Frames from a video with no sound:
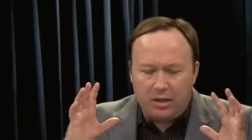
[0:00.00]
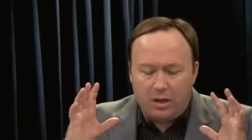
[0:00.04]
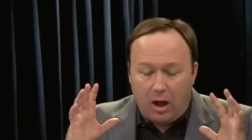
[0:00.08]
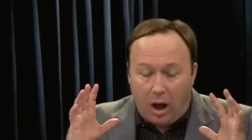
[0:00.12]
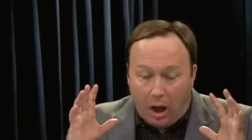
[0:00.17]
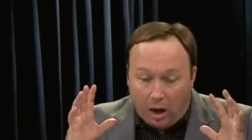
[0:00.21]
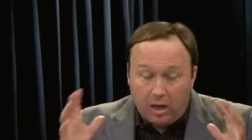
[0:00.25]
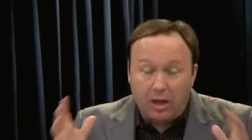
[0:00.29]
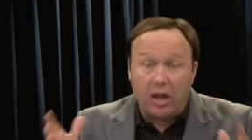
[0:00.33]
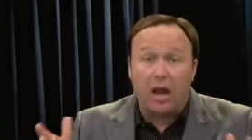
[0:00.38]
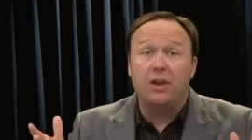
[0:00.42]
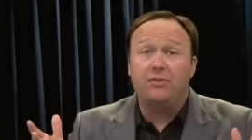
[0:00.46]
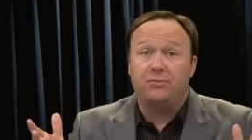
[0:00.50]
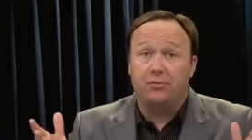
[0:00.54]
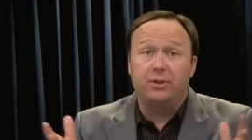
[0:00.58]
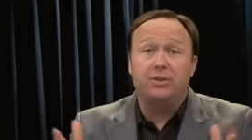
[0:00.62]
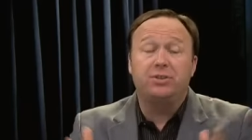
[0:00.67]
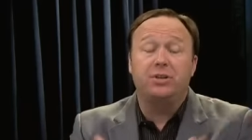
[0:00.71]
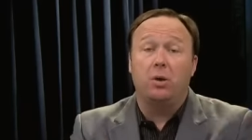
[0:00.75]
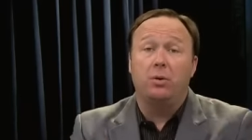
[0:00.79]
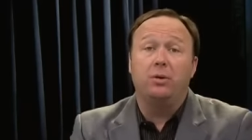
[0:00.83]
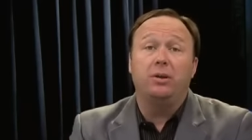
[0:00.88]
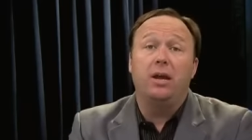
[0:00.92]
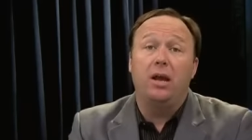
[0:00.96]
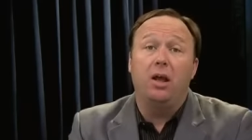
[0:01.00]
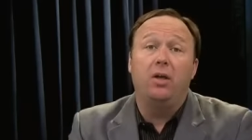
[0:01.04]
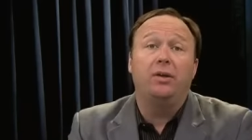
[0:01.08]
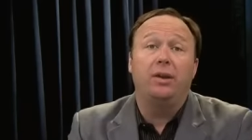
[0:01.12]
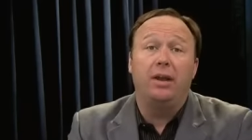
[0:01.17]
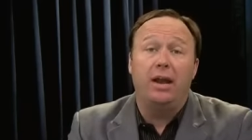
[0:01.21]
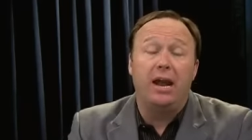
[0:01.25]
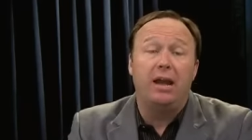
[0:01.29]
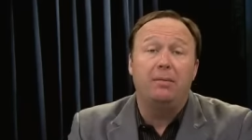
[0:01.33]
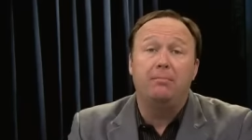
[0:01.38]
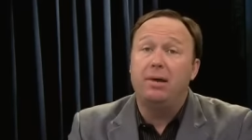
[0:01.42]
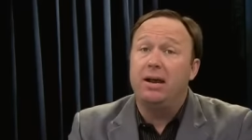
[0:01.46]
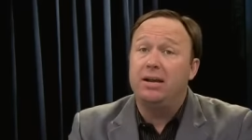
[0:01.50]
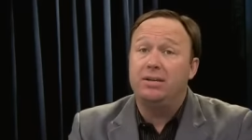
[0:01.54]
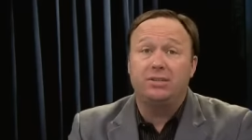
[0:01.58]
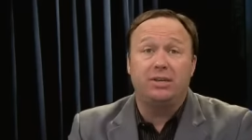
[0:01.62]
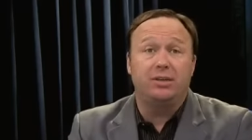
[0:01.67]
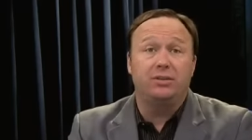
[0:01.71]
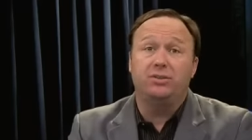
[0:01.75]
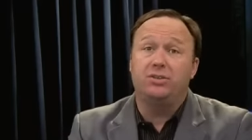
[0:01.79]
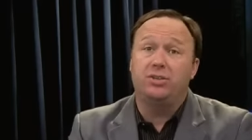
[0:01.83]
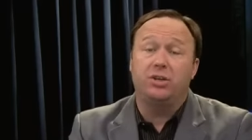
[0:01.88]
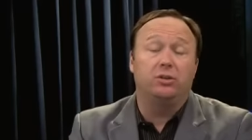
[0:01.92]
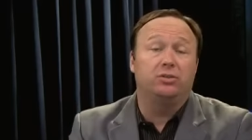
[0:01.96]
our country's going to hell in a handbasket,
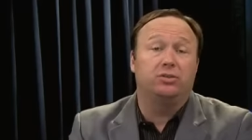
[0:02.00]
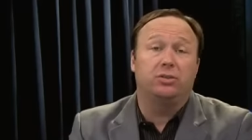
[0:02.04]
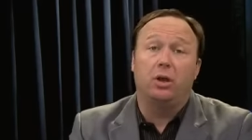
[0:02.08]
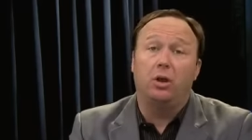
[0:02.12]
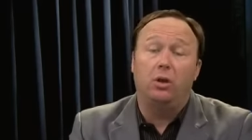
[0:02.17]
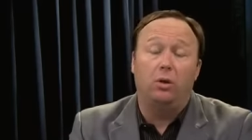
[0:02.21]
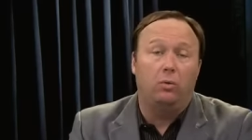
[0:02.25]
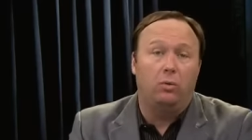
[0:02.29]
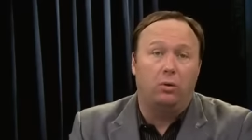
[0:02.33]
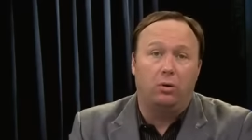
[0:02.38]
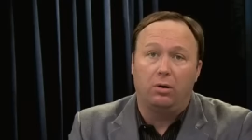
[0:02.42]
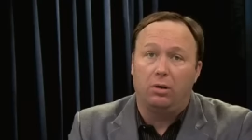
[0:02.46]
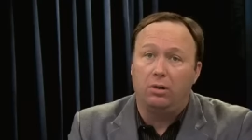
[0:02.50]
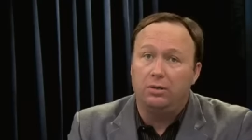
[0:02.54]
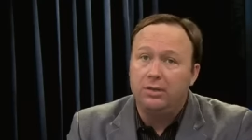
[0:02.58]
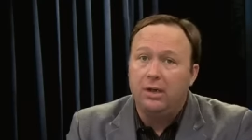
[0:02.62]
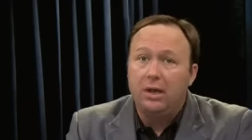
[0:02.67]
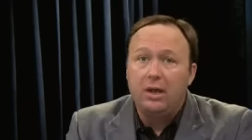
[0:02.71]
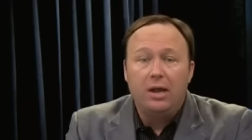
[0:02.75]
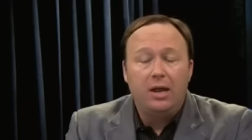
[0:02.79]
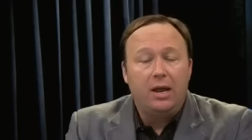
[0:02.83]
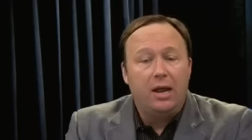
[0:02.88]
and so's the whole world.